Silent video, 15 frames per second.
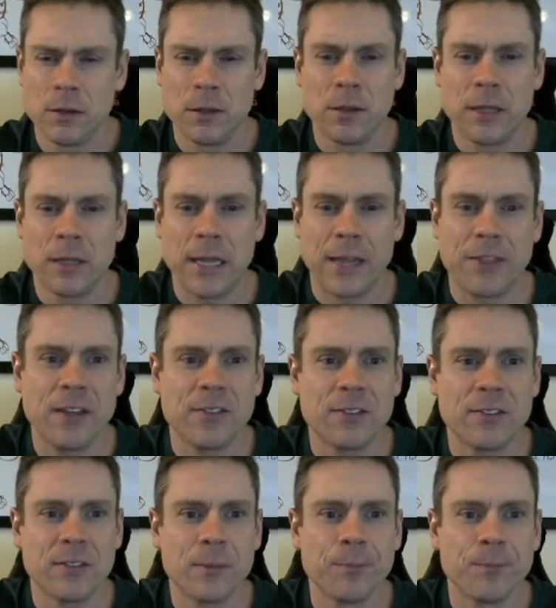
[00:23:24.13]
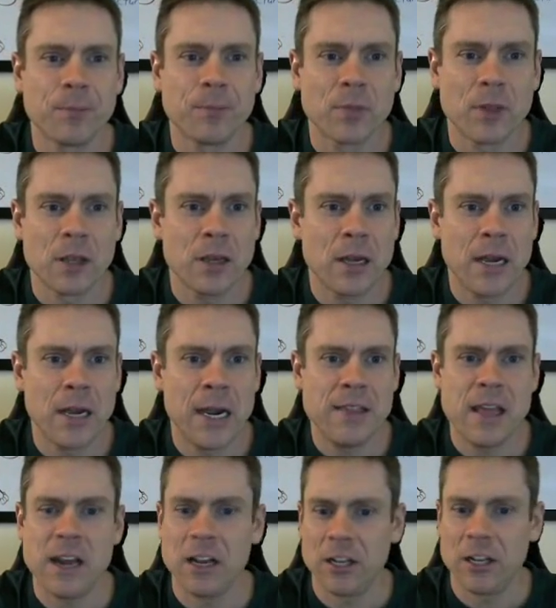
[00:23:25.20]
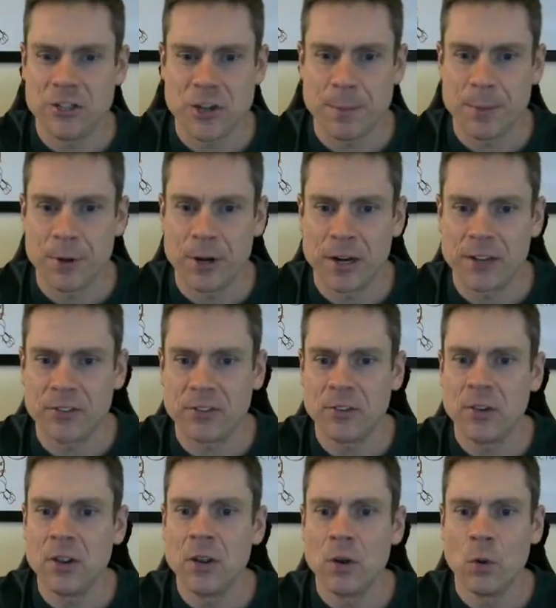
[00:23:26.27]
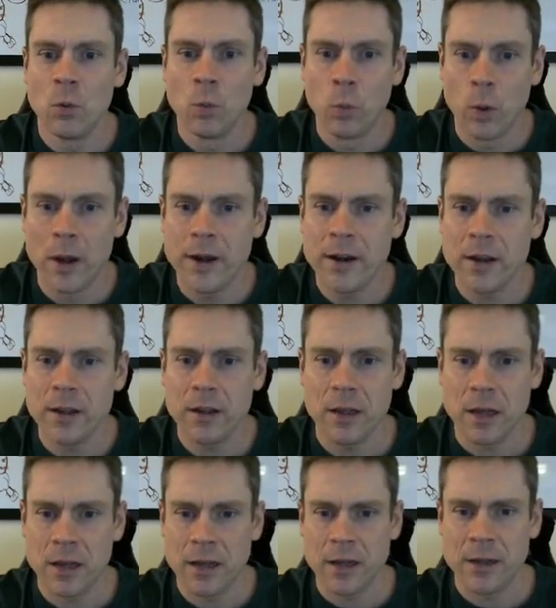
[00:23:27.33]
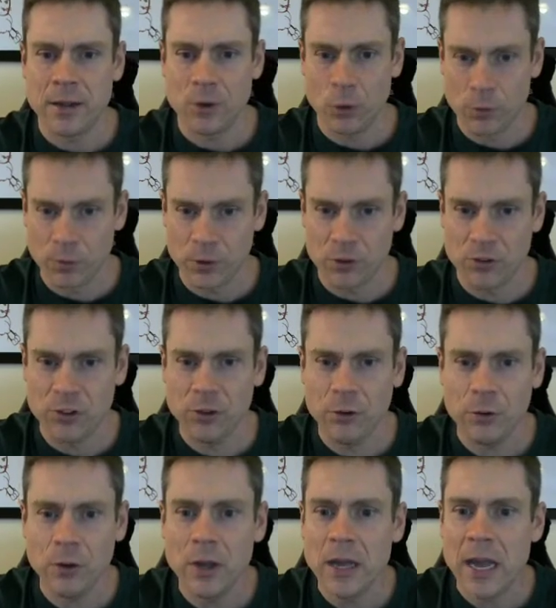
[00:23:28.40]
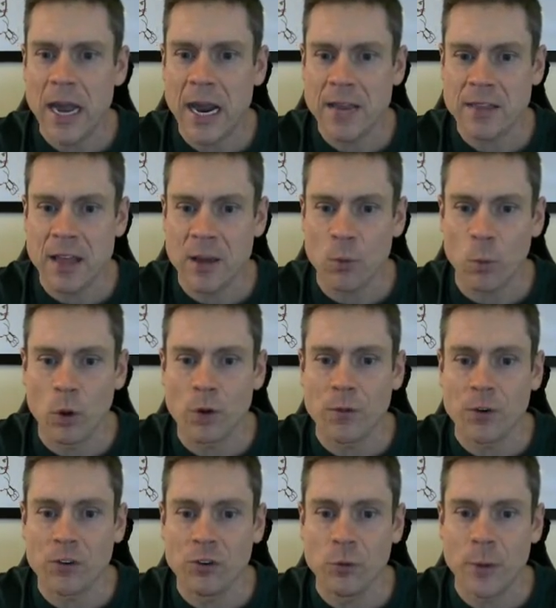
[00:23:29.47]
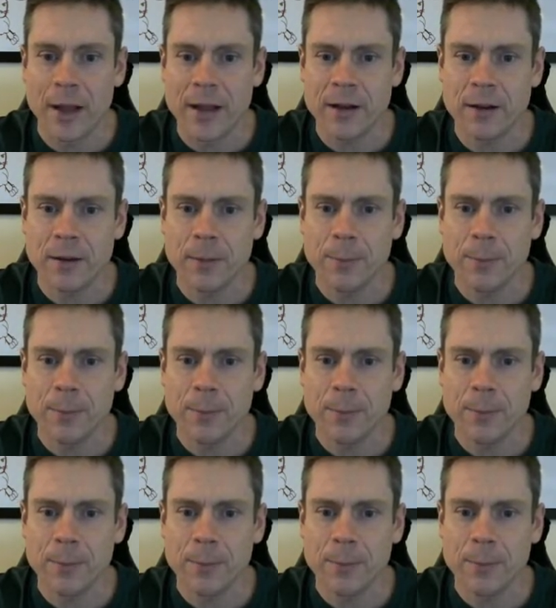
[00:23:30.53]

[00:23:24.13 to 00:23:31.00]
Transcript: like this, and then it'll jump out at us 1 over 2, and then 1 over 2n,